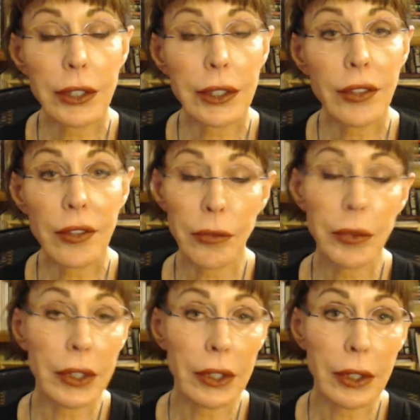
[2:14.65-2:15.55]
and this is
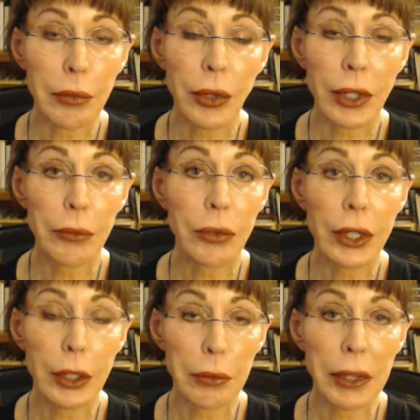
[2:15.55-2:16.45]
really the point I'm
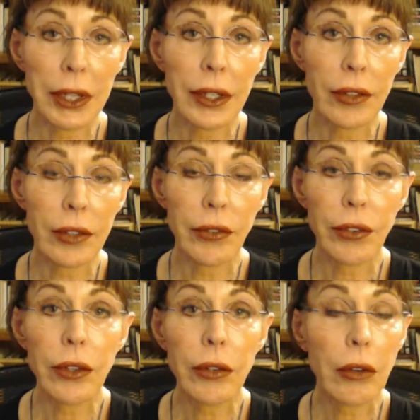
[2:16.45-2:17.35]
trying to make, is if
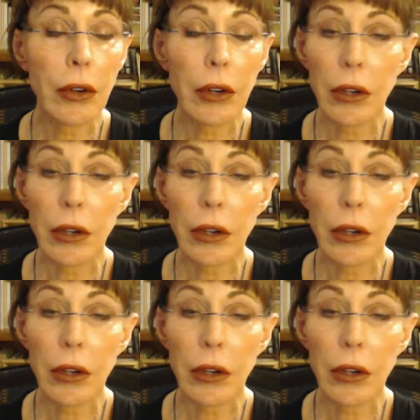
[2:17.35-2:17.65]
you